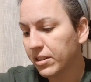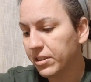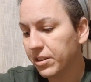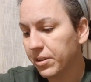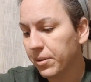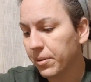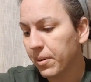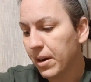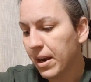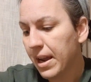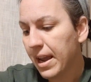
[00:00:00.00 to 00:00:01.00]
do
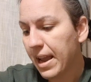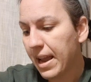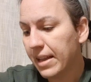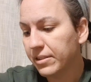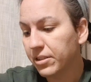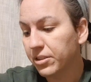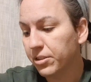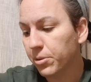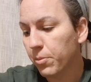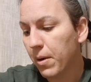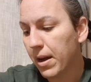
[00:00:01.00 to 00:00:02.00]
and to
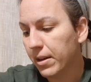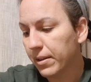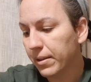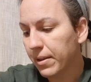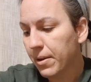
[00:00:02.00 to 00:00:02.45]
do well.